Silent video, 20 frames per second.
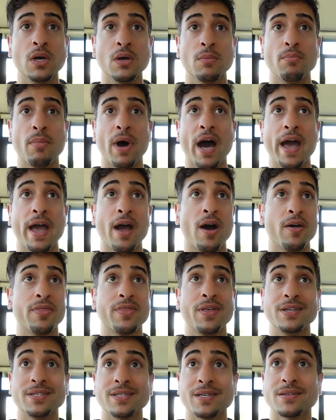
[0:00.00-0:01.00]
my
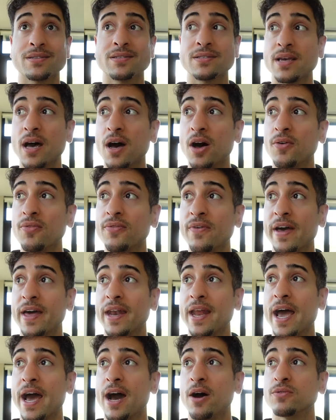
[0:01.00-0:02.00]
authentic self and
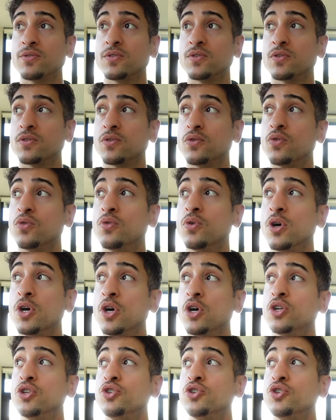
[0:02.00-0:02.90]
how to